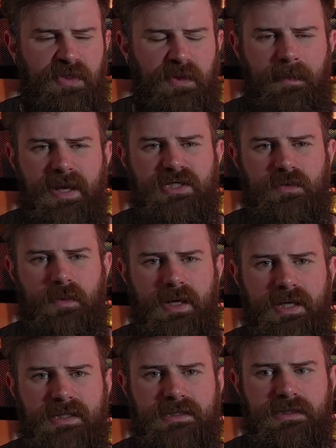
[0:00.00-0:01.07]
the best
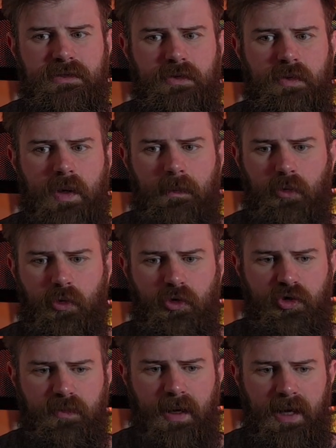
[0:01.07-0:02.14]
way to
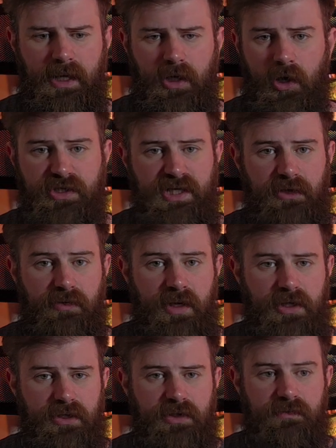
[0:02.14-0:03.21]
approach my content
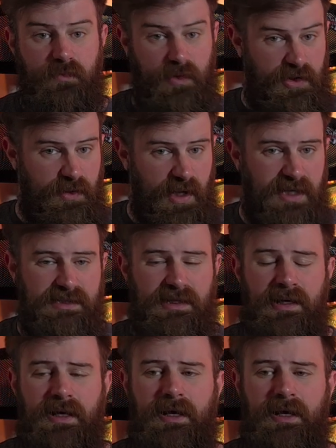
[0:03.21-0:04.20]
creation with you guys.